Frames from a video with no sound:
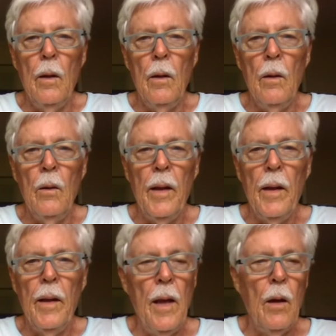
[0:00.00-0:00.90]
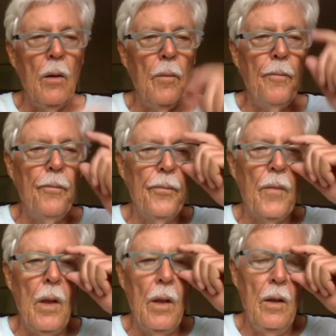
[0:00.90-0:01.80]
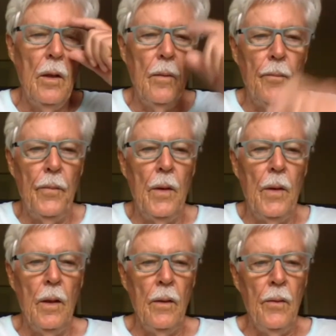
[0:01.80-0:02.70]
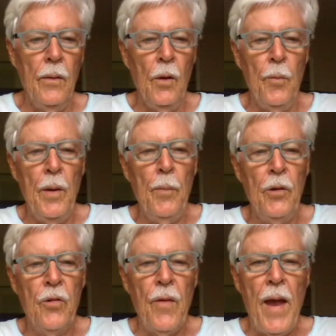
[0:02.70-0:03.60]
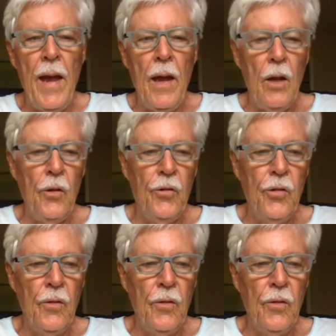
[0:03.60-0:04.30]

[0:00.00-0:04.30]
Okay, now there'll be a bunch of ads.